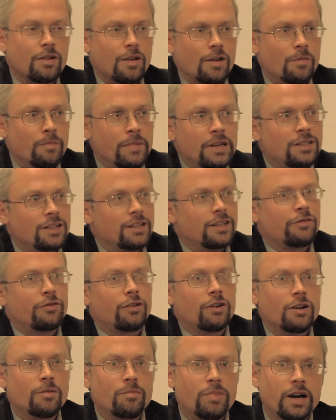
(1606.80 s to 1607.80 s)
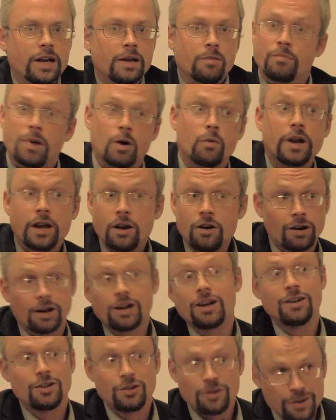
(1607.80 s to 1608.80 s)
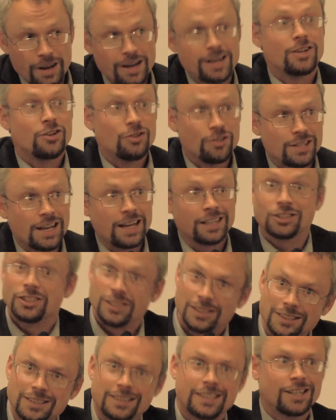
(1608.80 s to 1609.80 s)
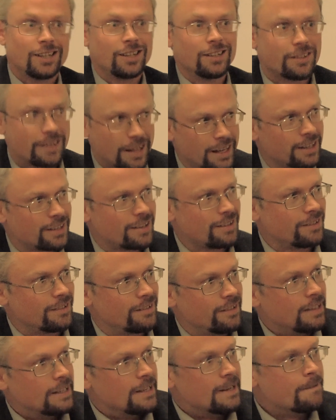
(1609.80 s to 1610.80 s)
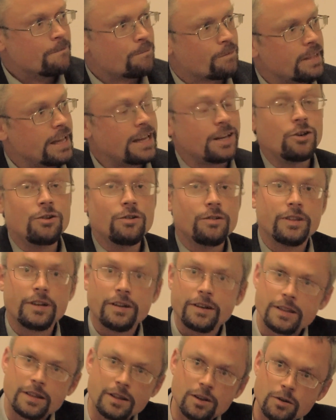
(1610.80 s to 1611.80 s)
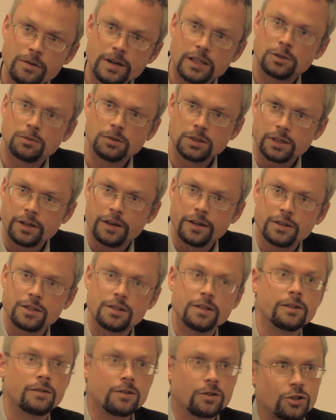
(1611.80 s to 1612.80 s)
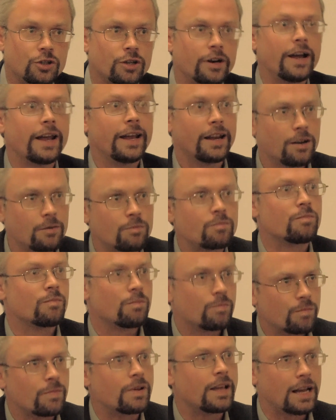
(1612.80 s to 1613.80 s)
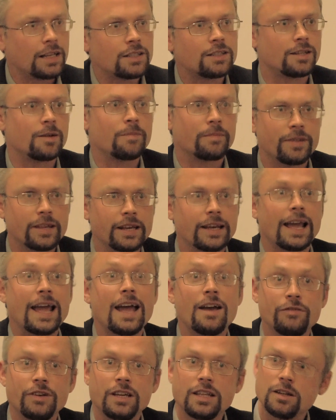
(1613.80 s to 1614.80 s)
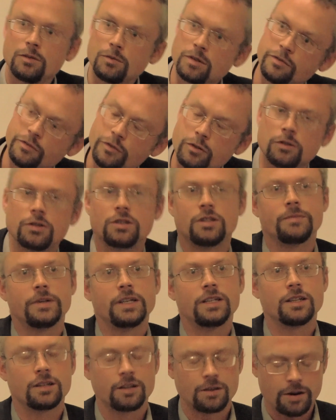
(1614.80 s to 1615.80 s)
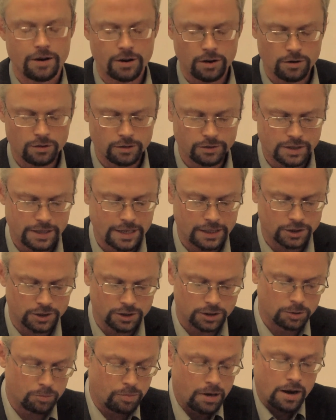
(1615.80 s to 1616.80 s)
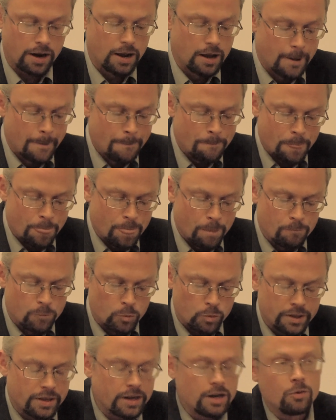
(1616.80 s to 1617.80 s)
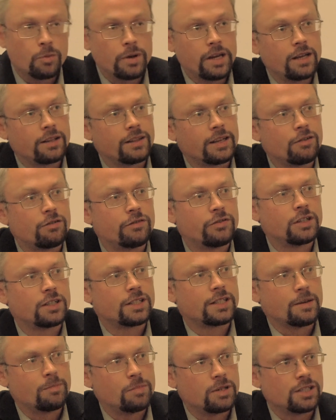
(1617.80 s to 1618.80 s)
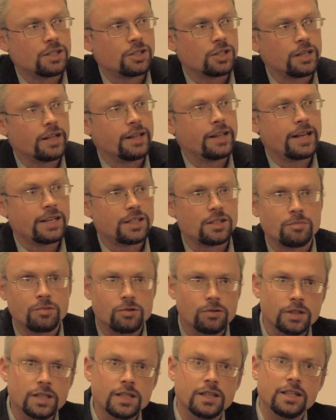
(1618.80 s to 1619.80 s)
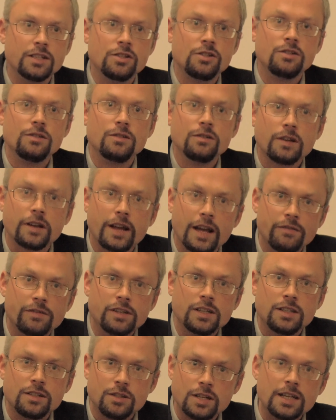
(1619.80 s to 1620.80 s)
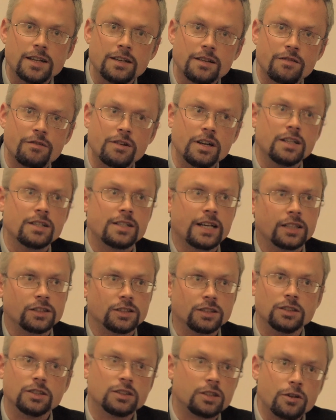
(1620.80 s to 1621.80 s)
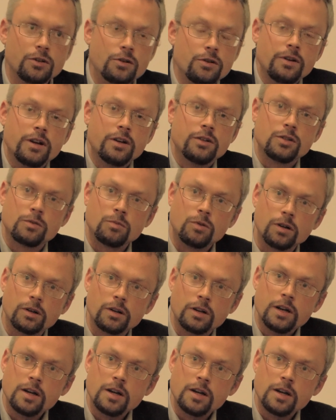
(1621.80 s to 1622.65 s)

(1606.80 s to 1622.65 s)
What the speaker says: Immediately followed by, but we're not going to do any new sanctions still, thank you. They knew that the US was going to try and get something heavy that would force them into going along with sanctions, but within a week they reversed their position and they supported these new heavy tier 3 sanctions. So who knows what